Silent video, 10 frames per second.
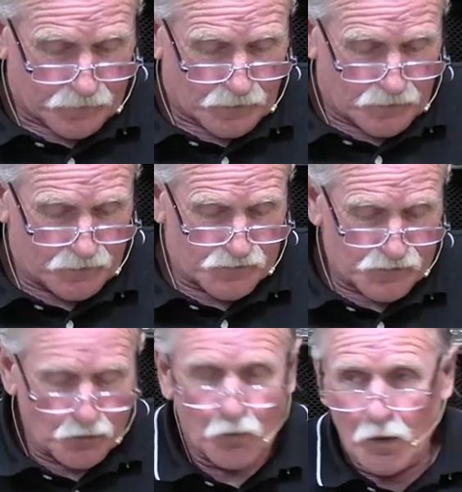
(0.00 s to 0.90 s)
It's
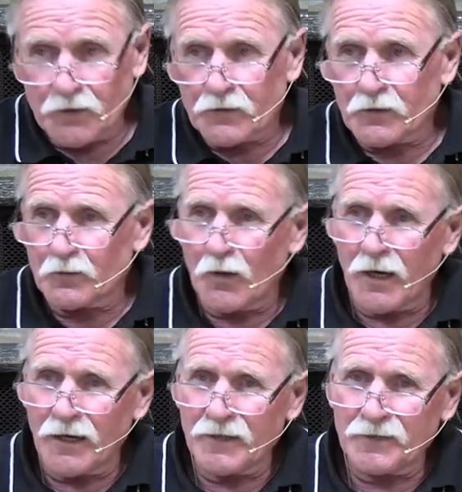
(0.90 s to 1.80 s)
no wonder
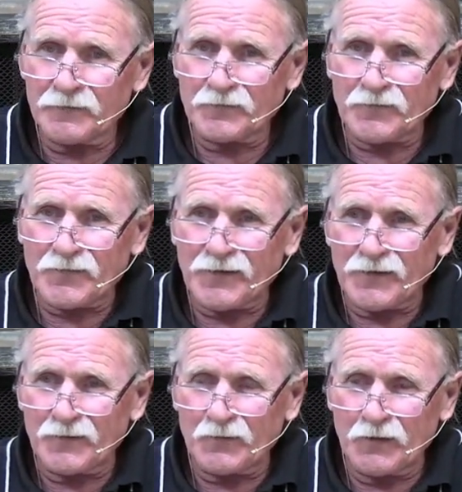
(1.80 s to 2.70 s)
why
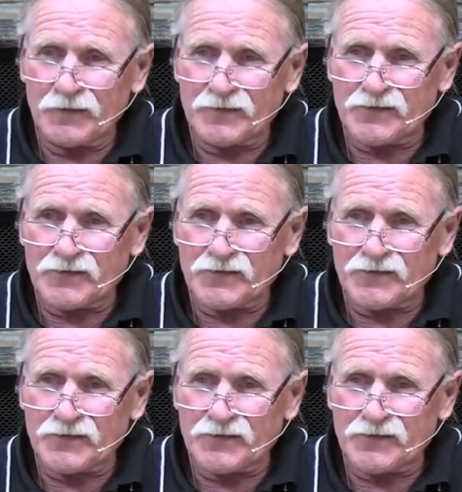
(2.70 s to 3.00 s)
when